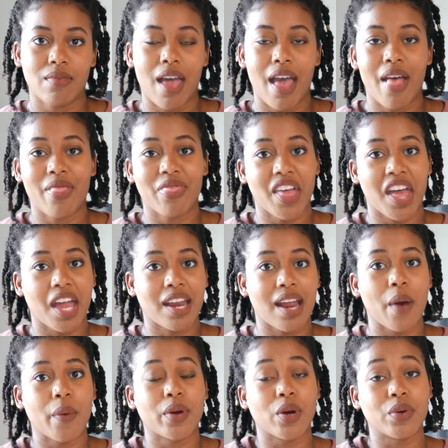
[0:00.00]
And then
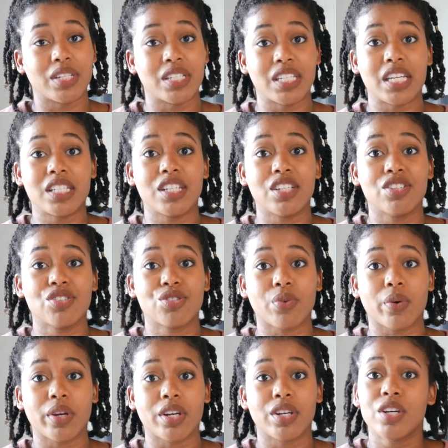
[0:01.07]
I would go to DAT
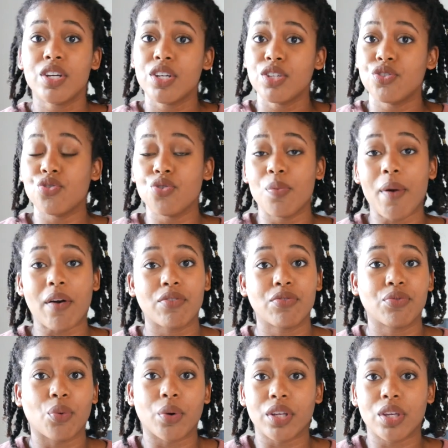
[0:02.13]
Destroyer, do about
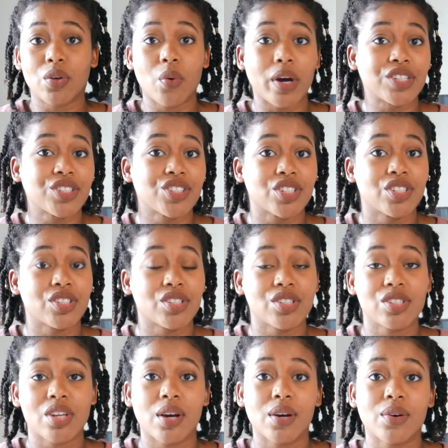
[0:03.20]
40 questions or
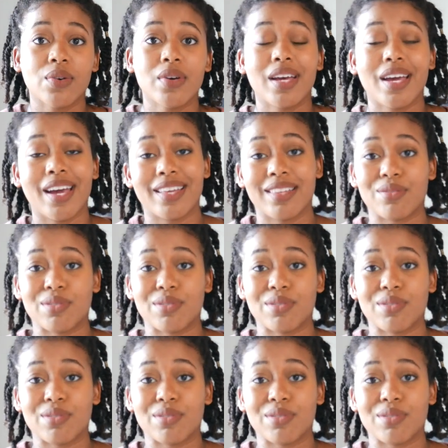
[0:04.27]
so, and then